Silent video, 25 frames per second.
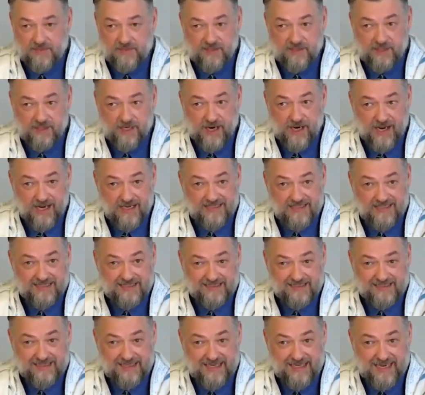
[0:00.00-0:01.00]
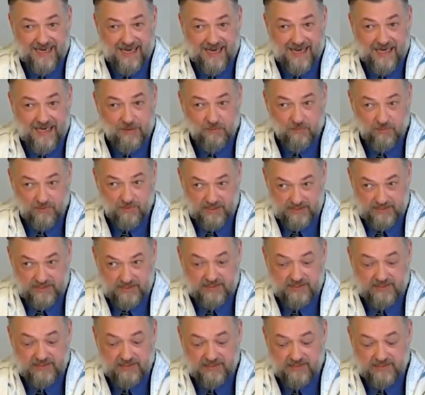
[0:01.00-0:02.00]
They're constantly at
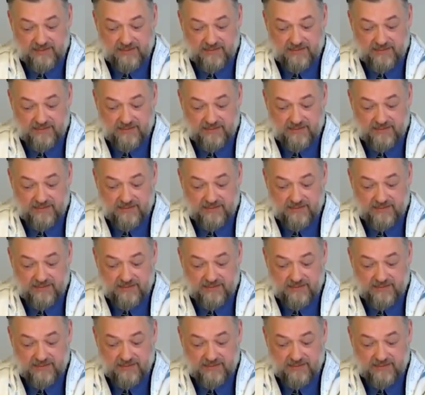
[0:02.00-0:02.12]
risk.